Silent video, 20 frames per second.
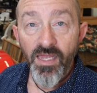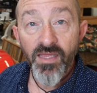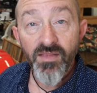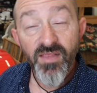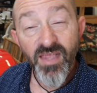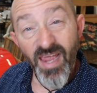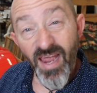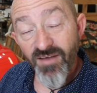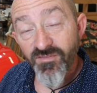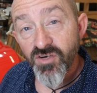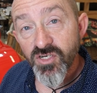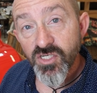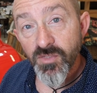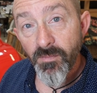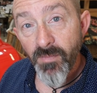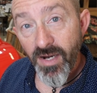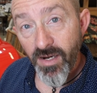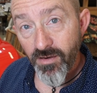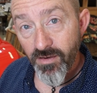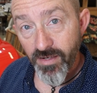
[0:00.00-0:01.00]
and the average
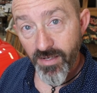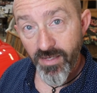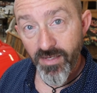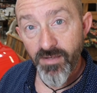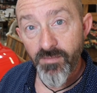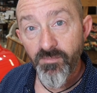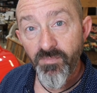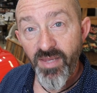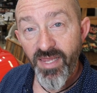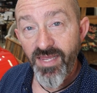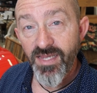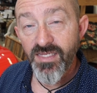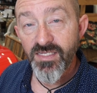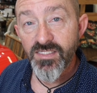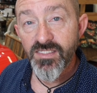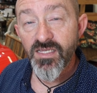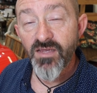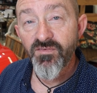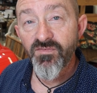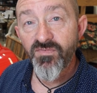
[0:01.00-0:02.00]
American
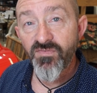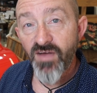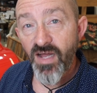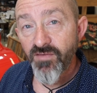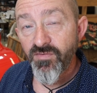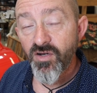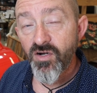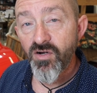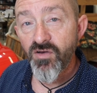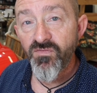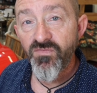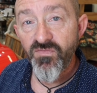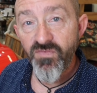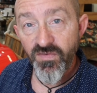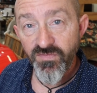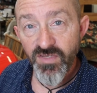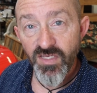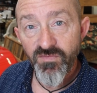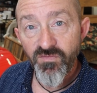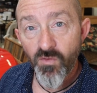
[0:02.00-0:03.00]
pays
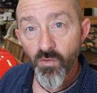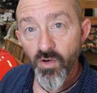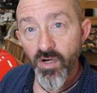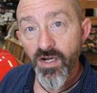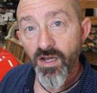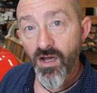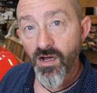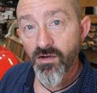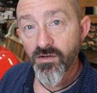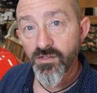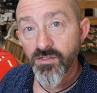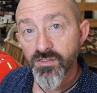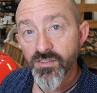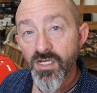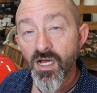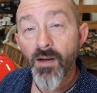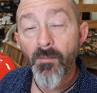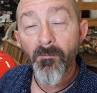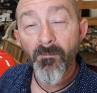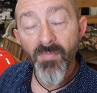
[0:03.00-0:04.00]
$554
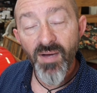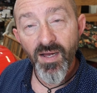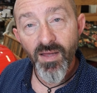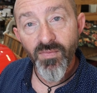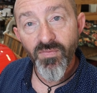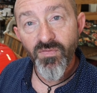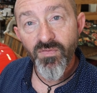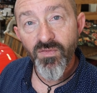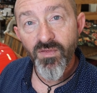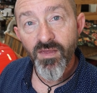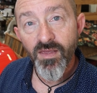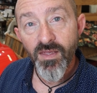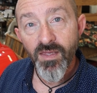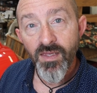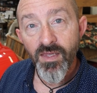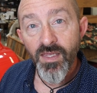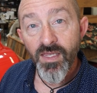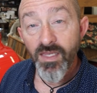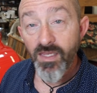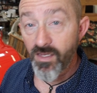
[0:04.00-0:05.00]
a month
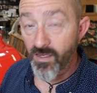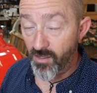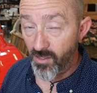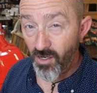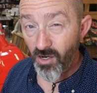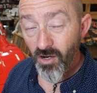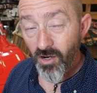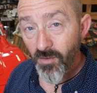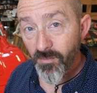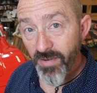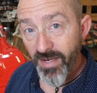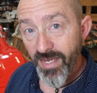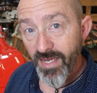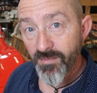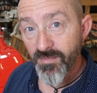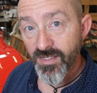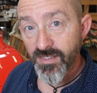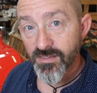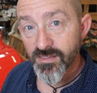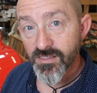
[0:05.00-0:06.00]
in car
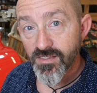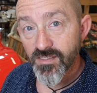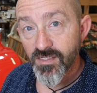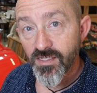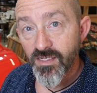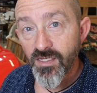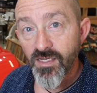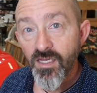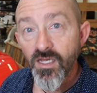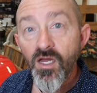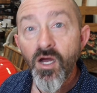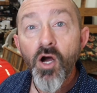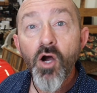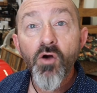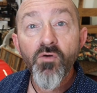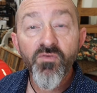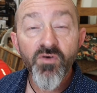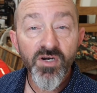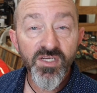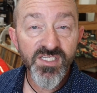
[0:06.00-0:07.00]
payments
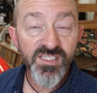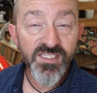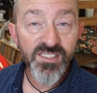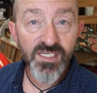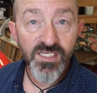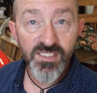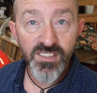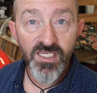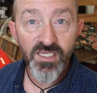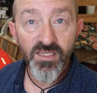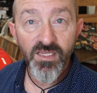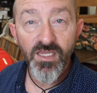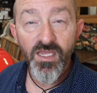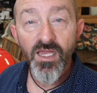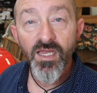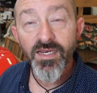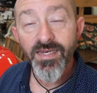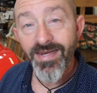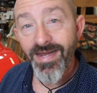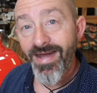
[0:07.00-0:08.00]
over a
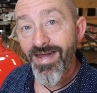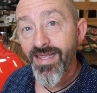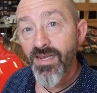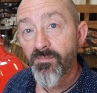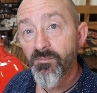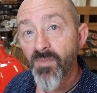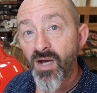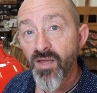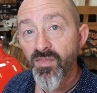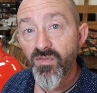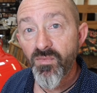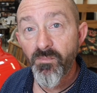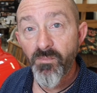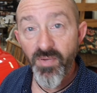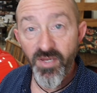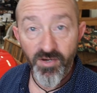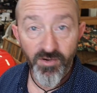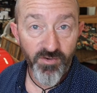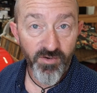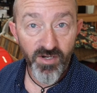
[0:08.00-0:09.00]
69 month
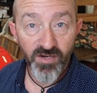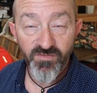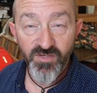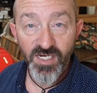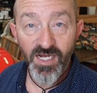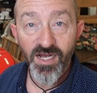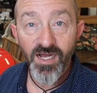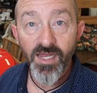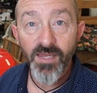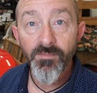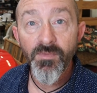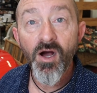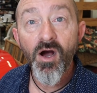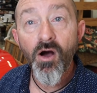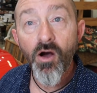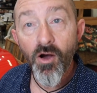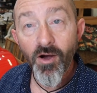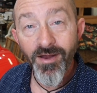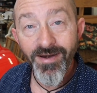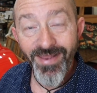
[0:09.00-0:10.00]
period of time
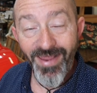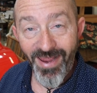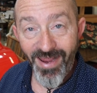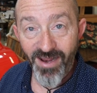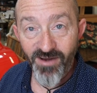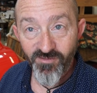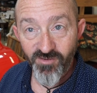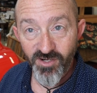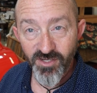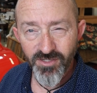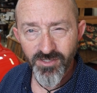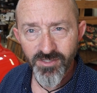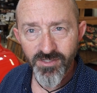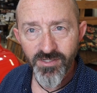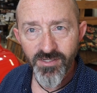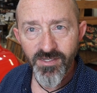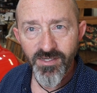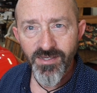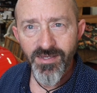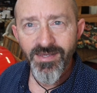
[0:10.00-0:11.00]
on average.
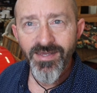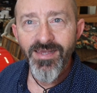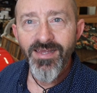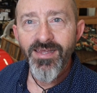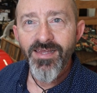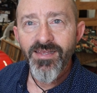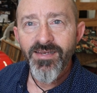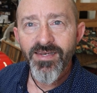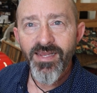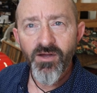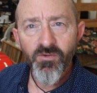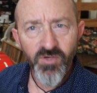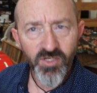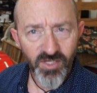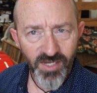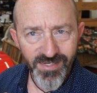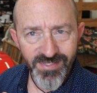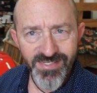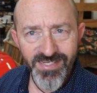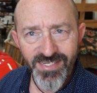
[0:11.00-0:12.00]
Now,
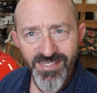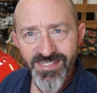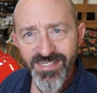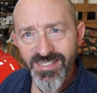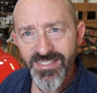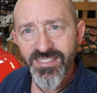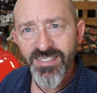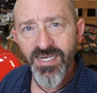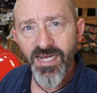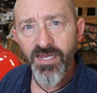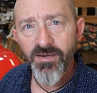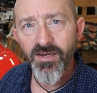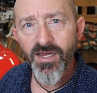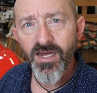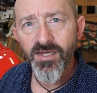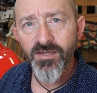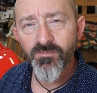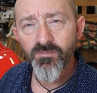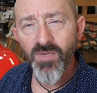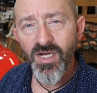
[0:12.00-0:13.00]
when I say
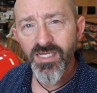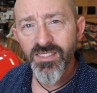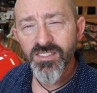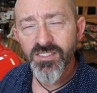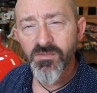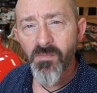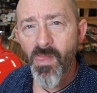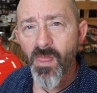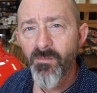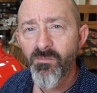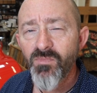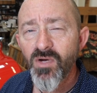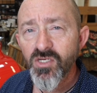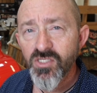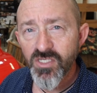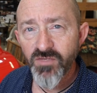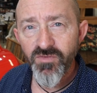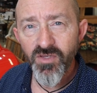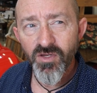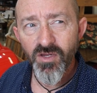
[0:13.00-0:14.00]
69 months,
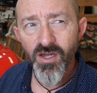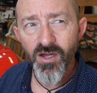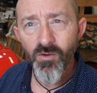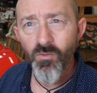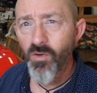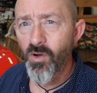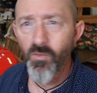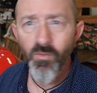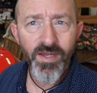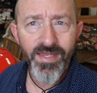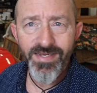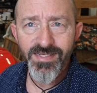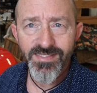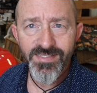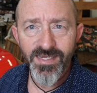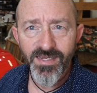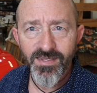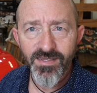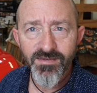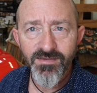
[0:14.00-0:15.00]
most of you go, well, wait a
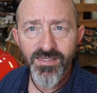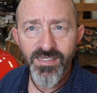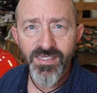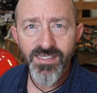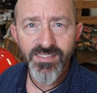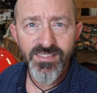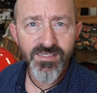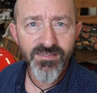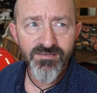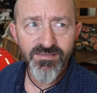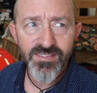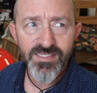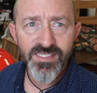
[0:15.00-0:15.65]
second, isn't